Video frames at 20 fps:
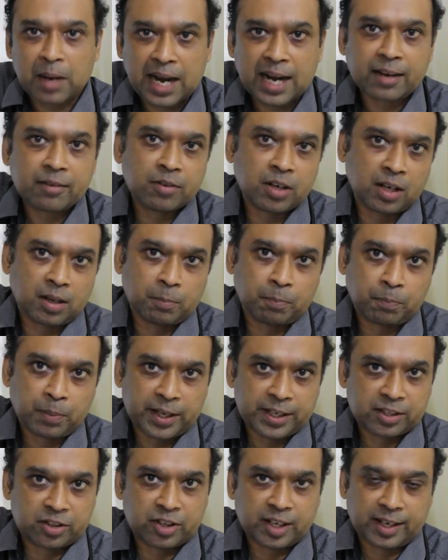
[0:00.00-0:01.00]

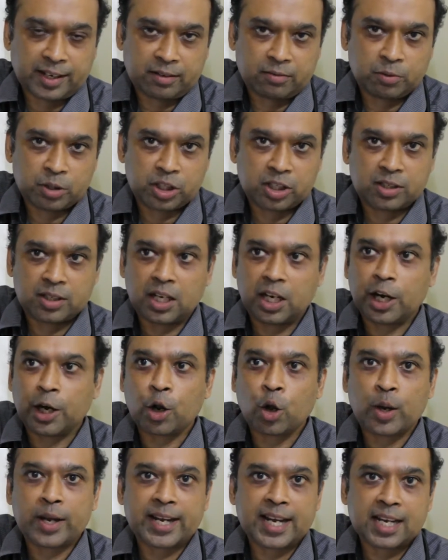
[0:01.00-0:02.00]
plant-based diet, which is a
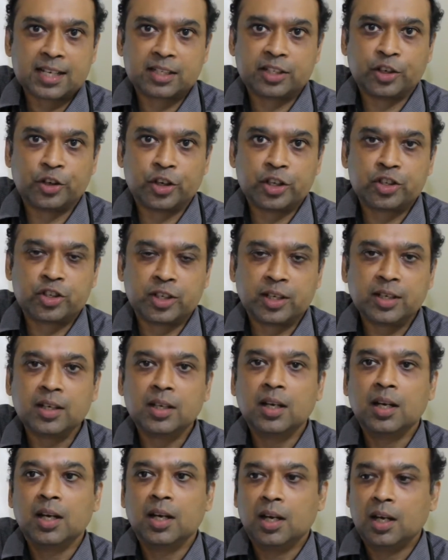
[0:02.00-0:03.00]
linoleic acid rich
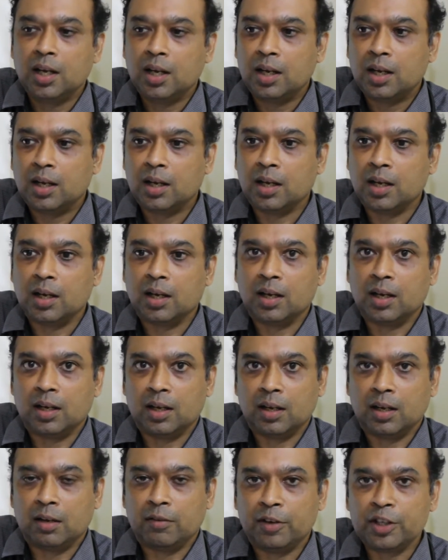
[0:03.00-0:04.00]
in
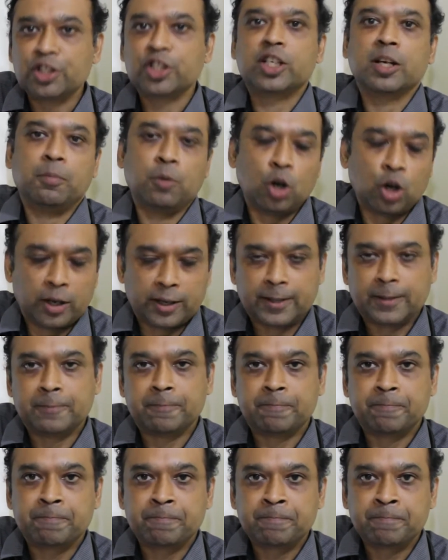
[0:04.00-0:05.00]
vegetable oil.